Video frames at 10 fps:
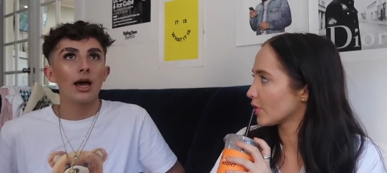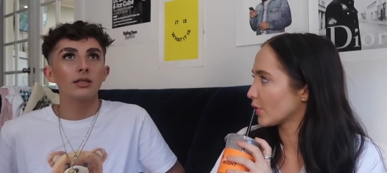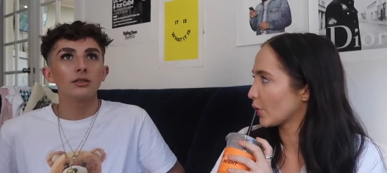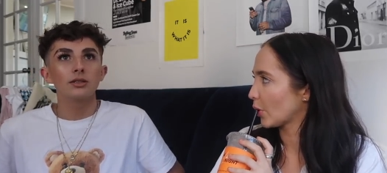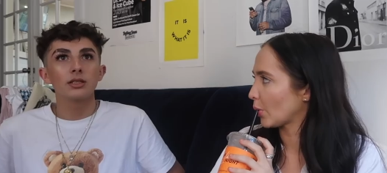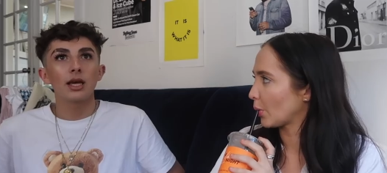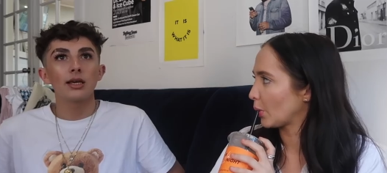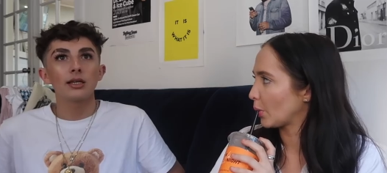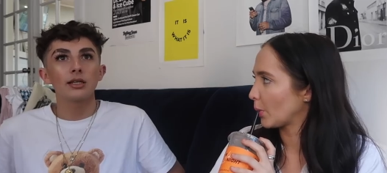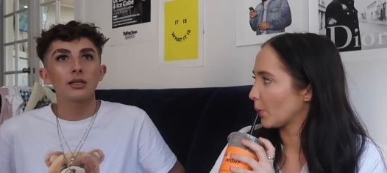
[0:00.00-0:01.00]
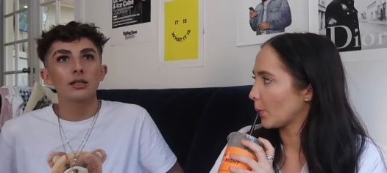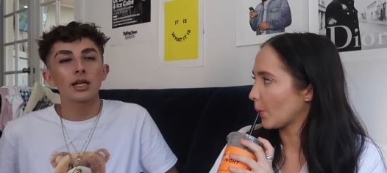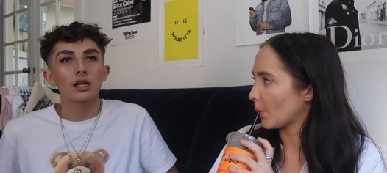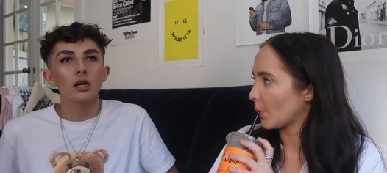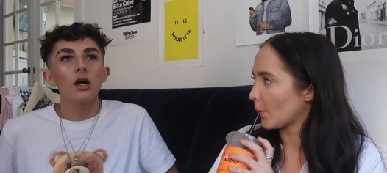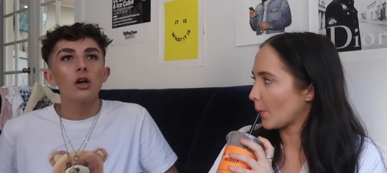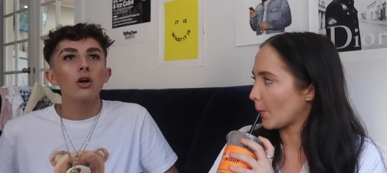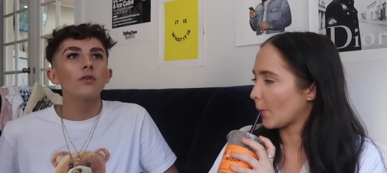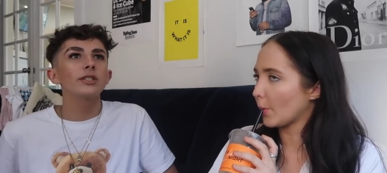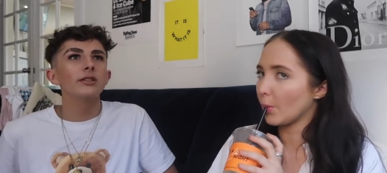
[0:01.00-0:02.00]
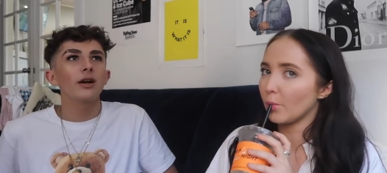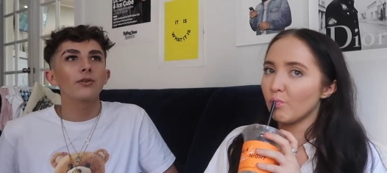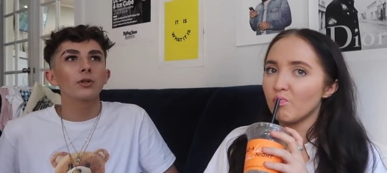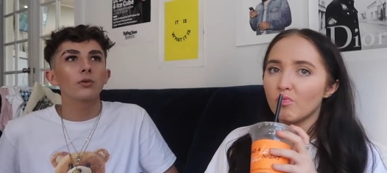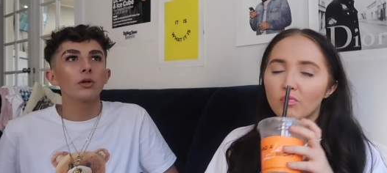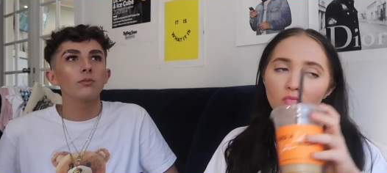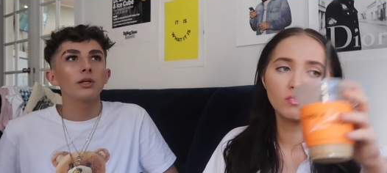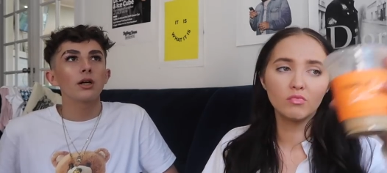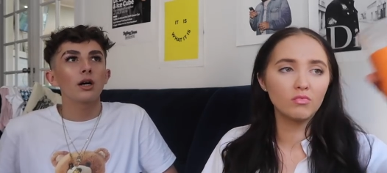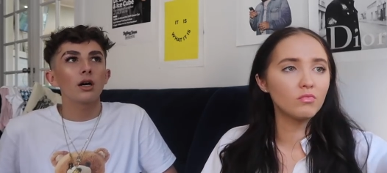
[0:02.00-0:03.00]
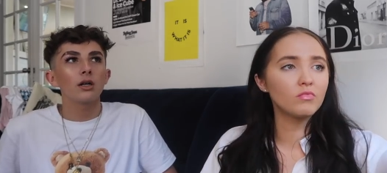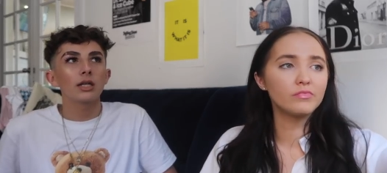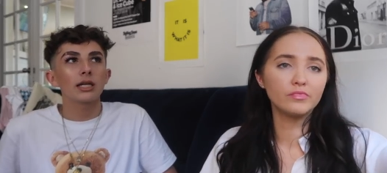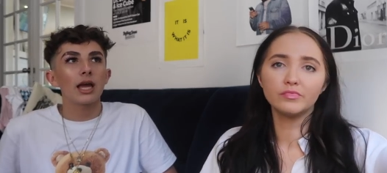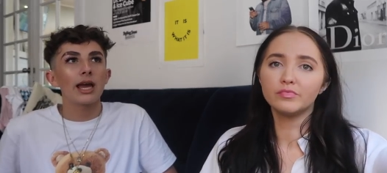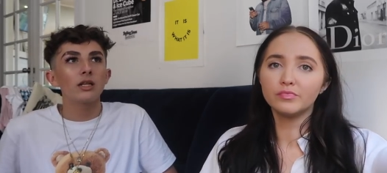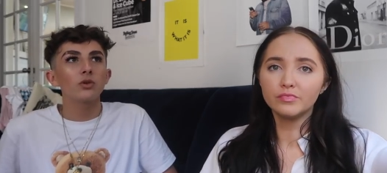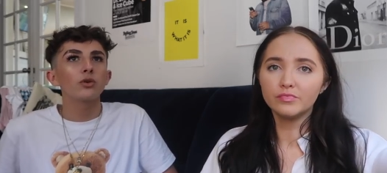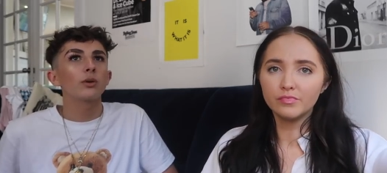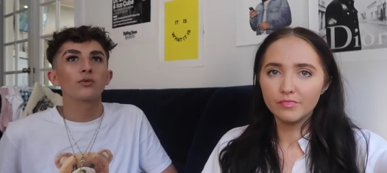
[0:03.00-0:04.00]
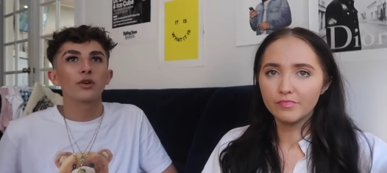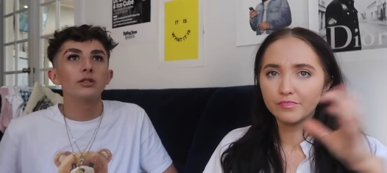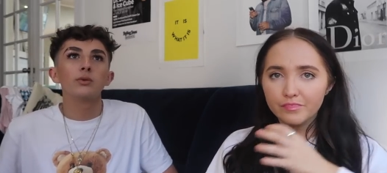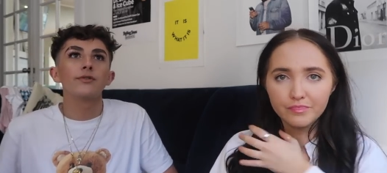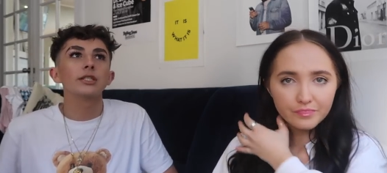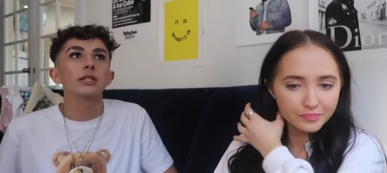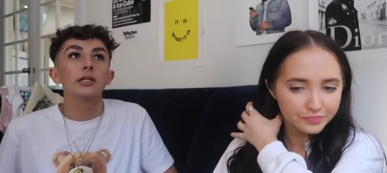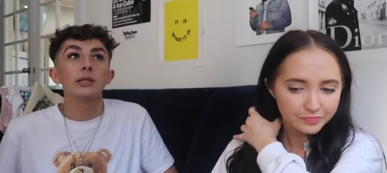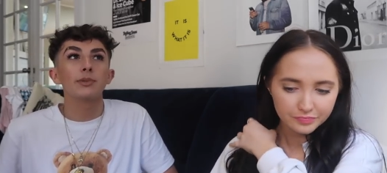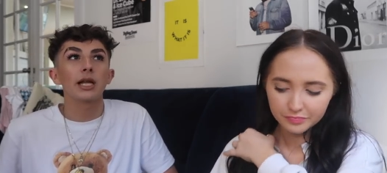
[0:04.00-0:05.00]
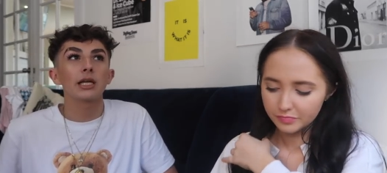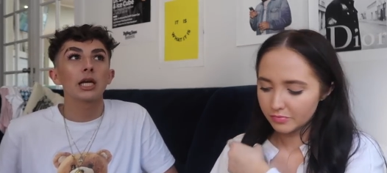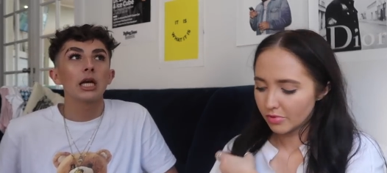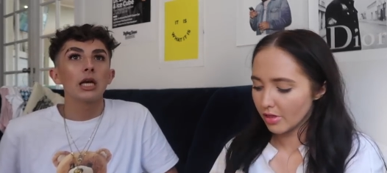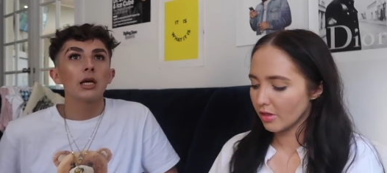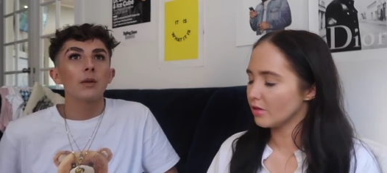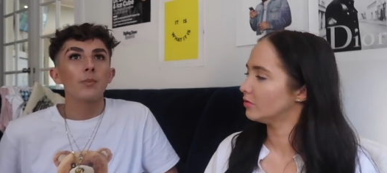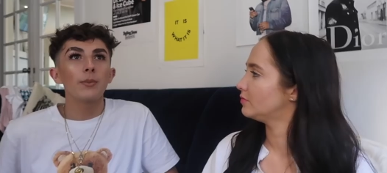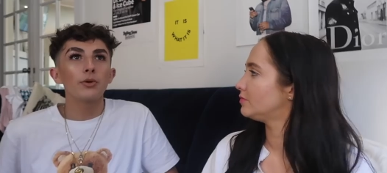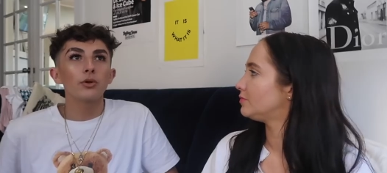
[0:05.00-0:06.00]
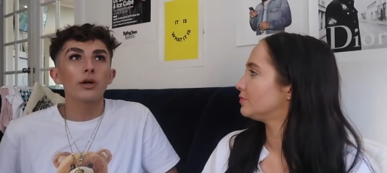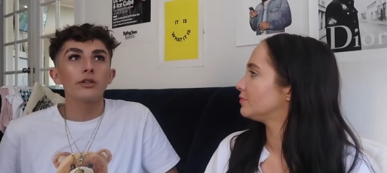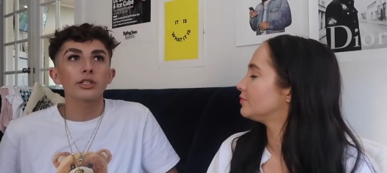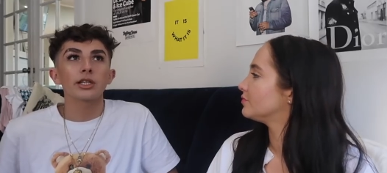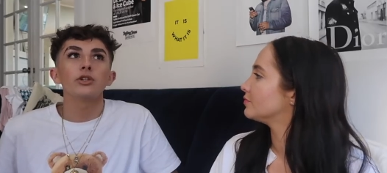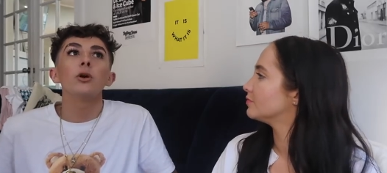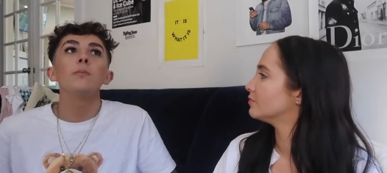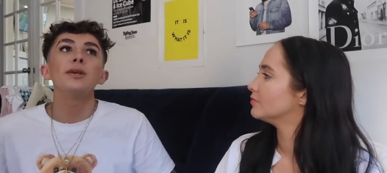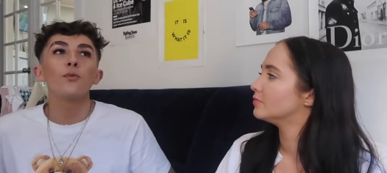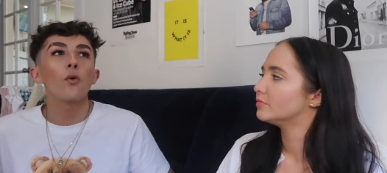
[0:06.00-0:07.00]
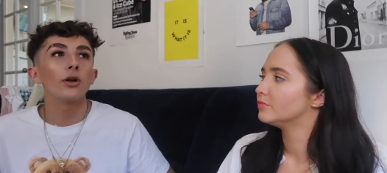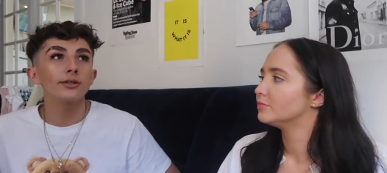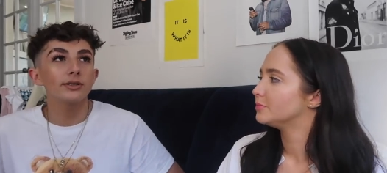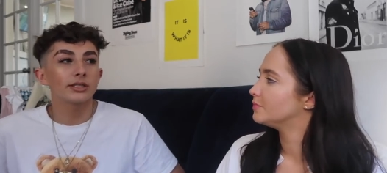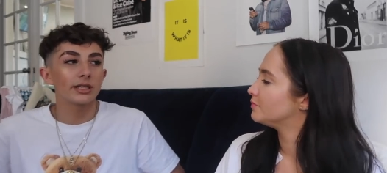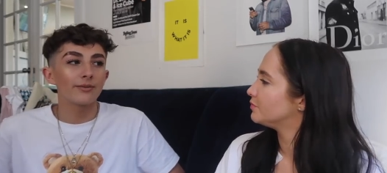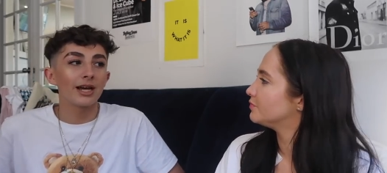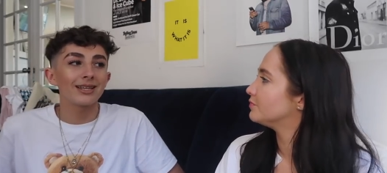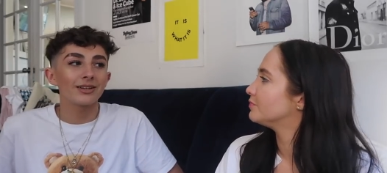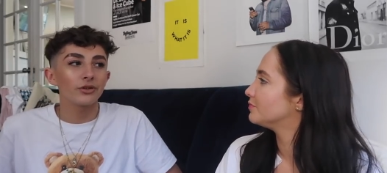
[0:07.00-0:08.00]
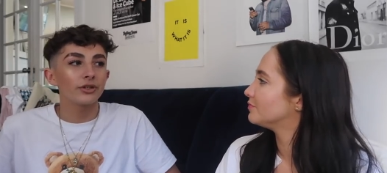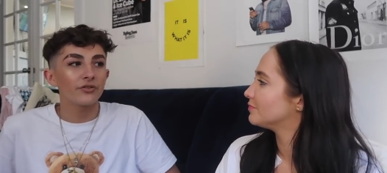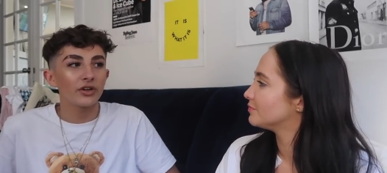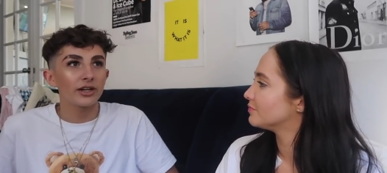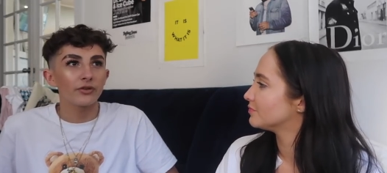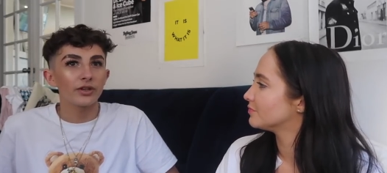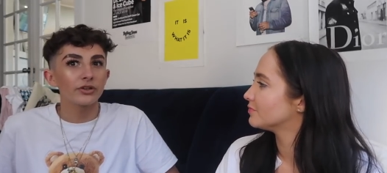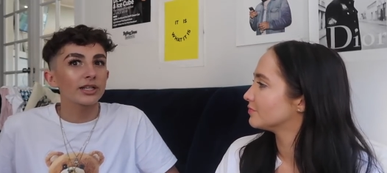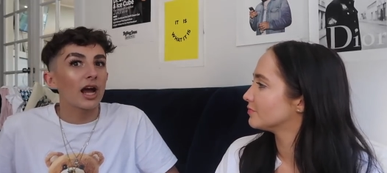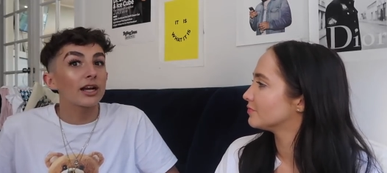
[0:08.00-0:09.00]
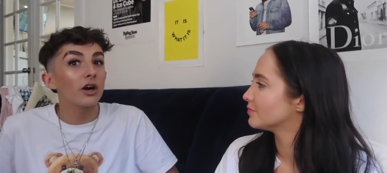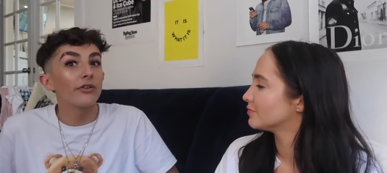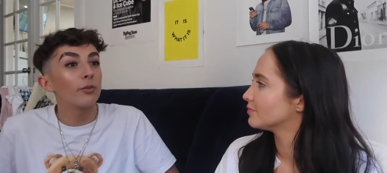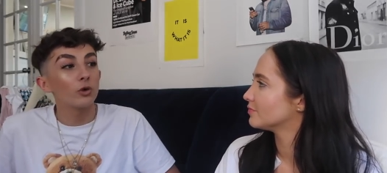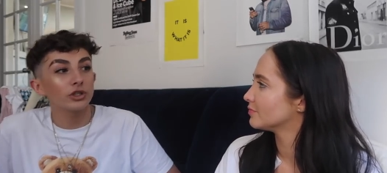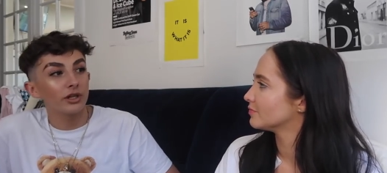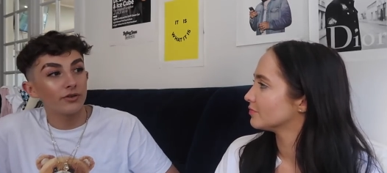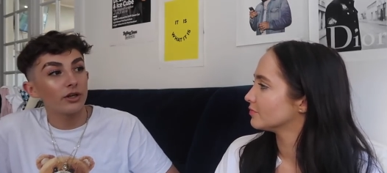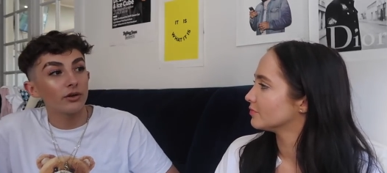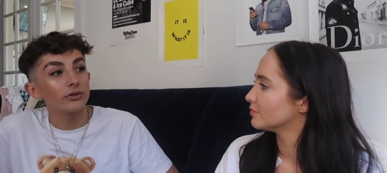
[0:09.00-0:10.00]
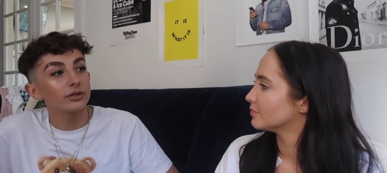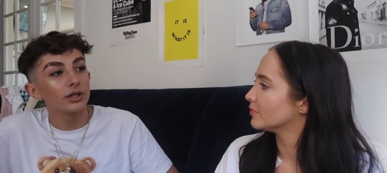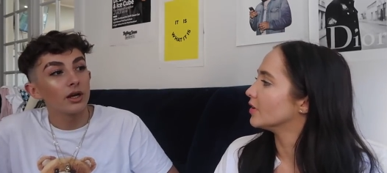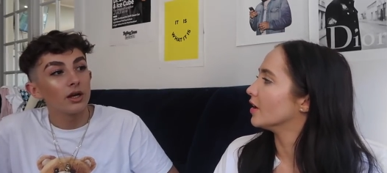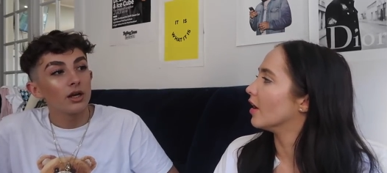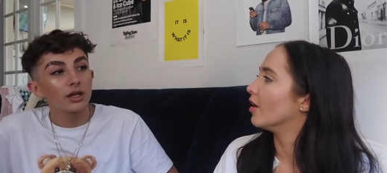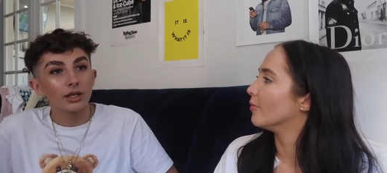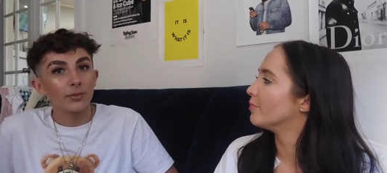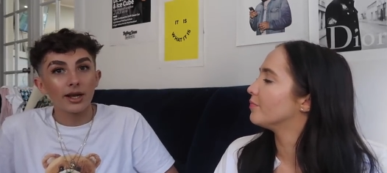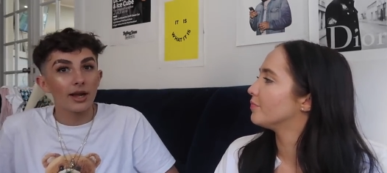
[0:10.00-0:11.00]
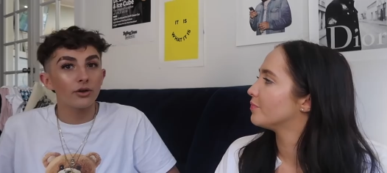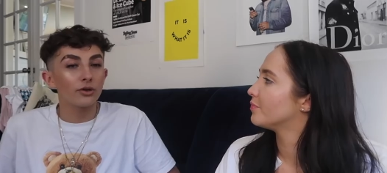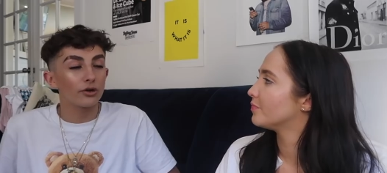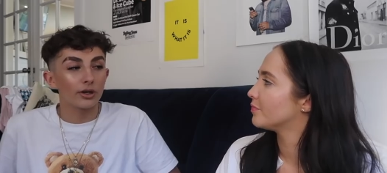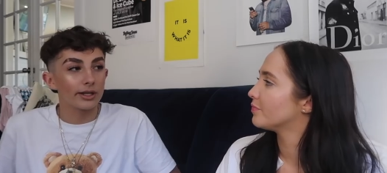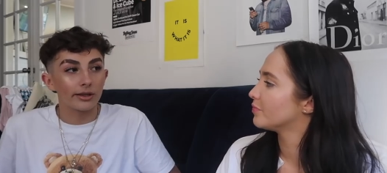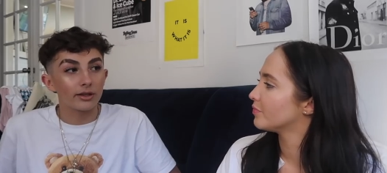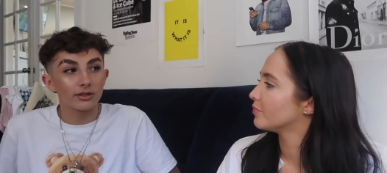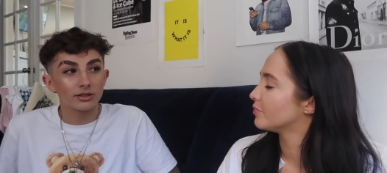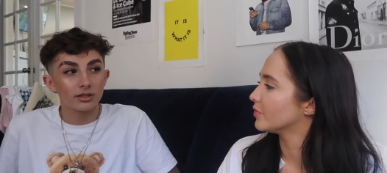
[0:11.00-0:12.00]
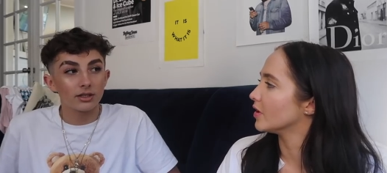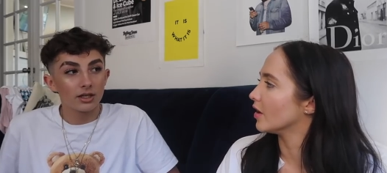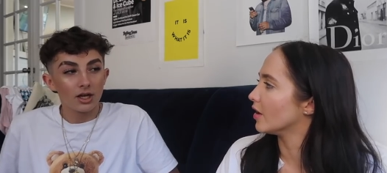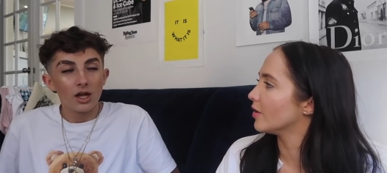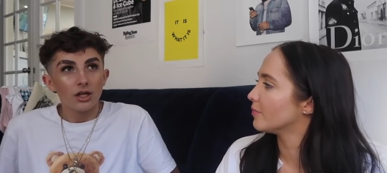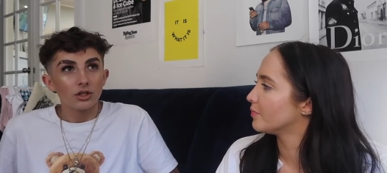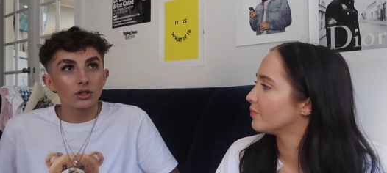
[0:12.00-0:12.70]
Speaker 1: and they like obviously not everyone but like anyone who I'm friends with isn't but like people who I just like you know meet once and I'm like you're nothing like your videos like I can't then watch their videos yeah I'm like I know you're not like this yeah